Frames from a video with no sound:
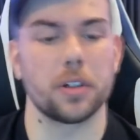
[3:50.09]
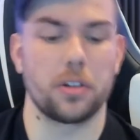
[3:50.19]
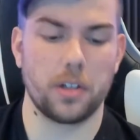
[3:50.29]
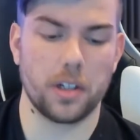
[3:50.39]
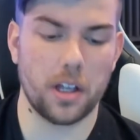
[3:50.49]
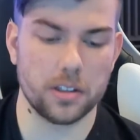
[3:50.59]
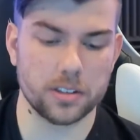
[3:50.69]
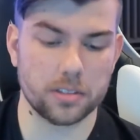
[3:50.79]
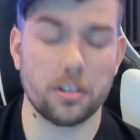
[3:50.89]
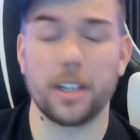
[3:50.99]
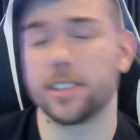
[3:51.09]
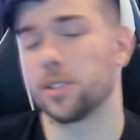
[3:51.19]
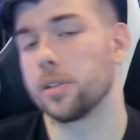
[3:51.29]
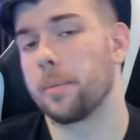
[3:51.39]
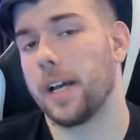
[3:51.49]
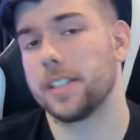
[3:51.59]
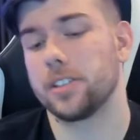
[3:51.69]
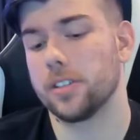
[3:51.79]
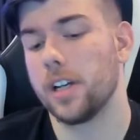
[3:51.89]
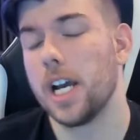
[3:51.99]
or $30 on Crysis
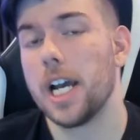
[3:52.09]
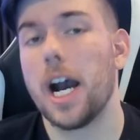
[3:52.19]
Remastered,